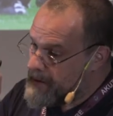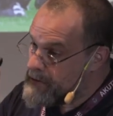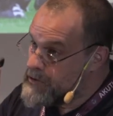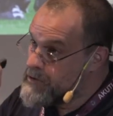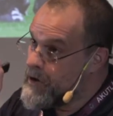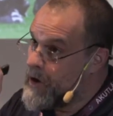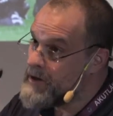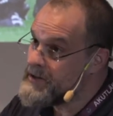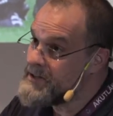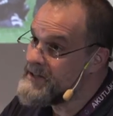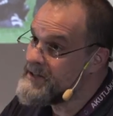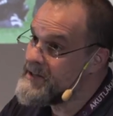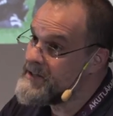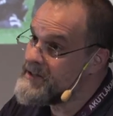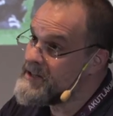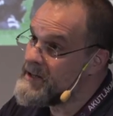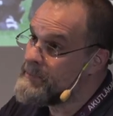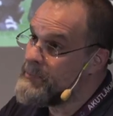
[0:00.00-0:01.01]

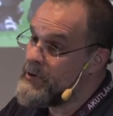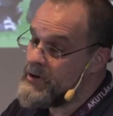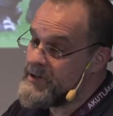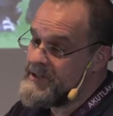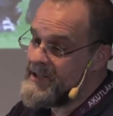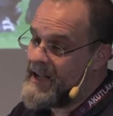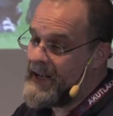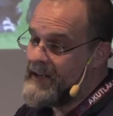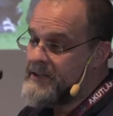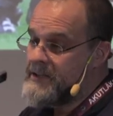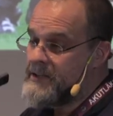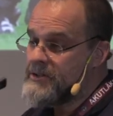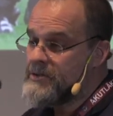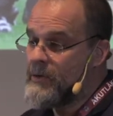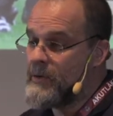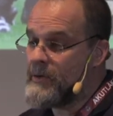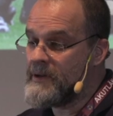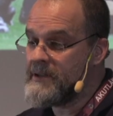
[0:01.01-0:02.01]
Narcissistic personality
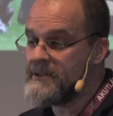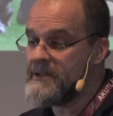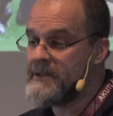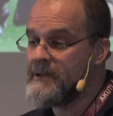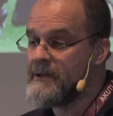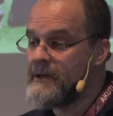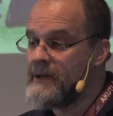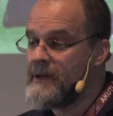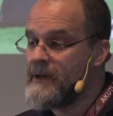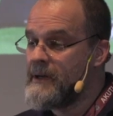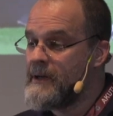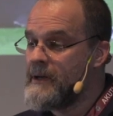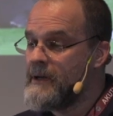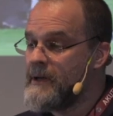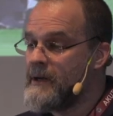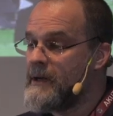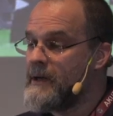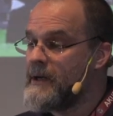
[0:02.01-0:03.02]
disorders
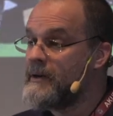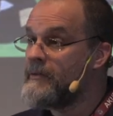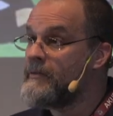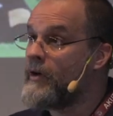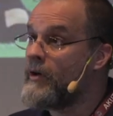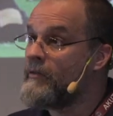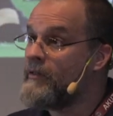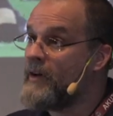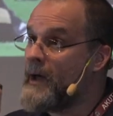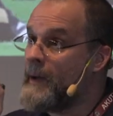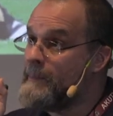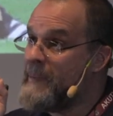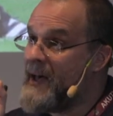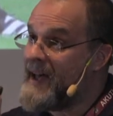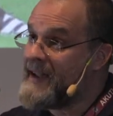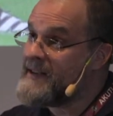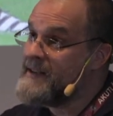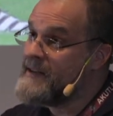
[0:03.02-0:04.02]
involve a
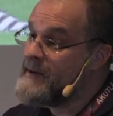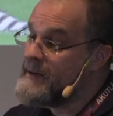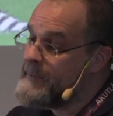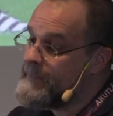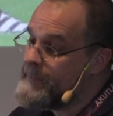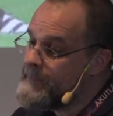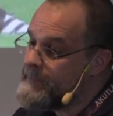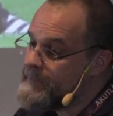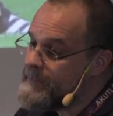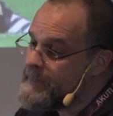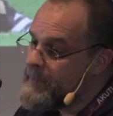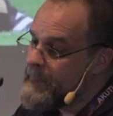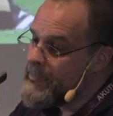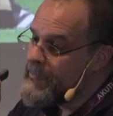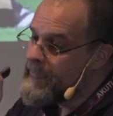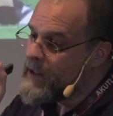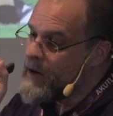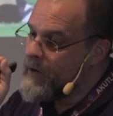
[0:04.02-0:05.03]
pattern
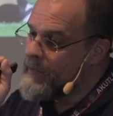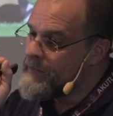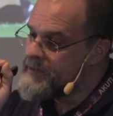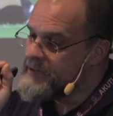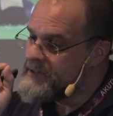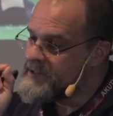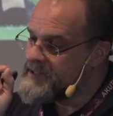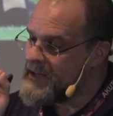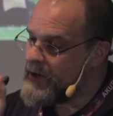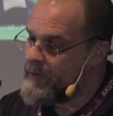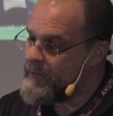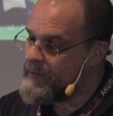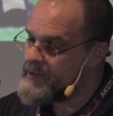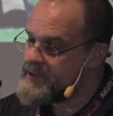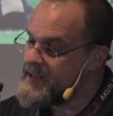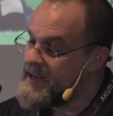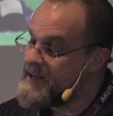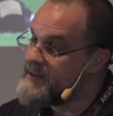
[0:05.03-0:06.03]
of
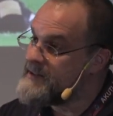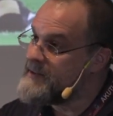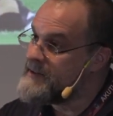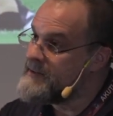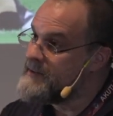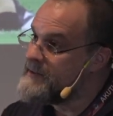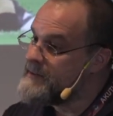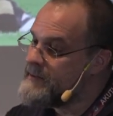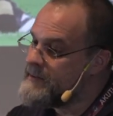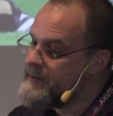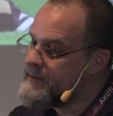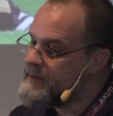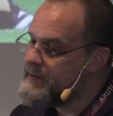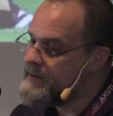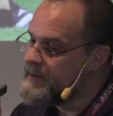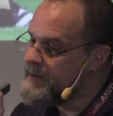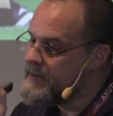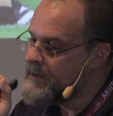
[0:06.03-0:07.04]
self centered,
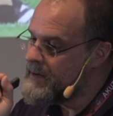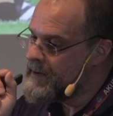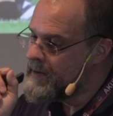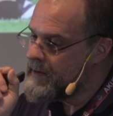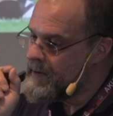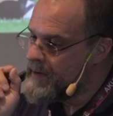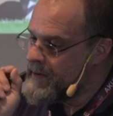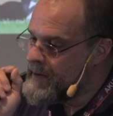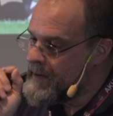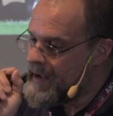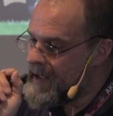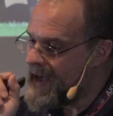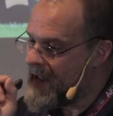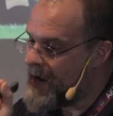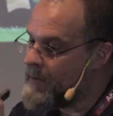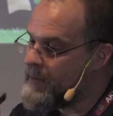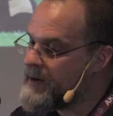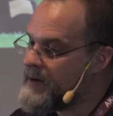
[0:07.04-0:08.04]

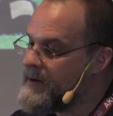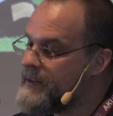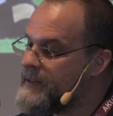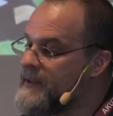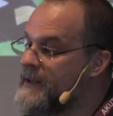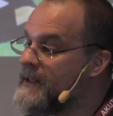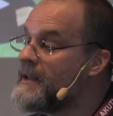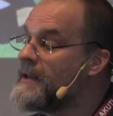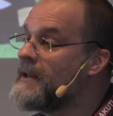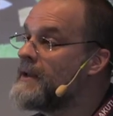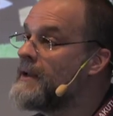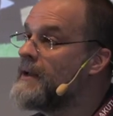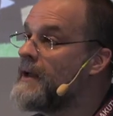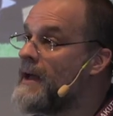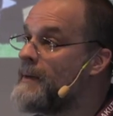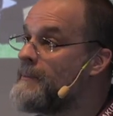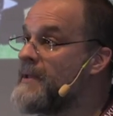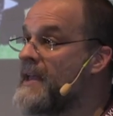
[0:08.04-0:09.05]
arrogant thinking
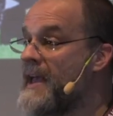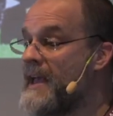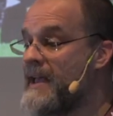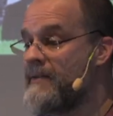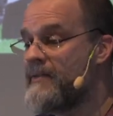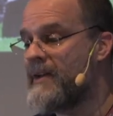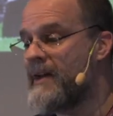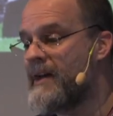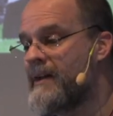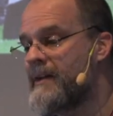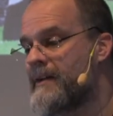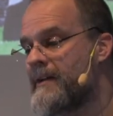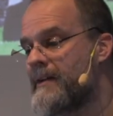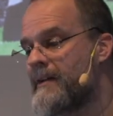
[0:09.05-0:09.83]
and behavior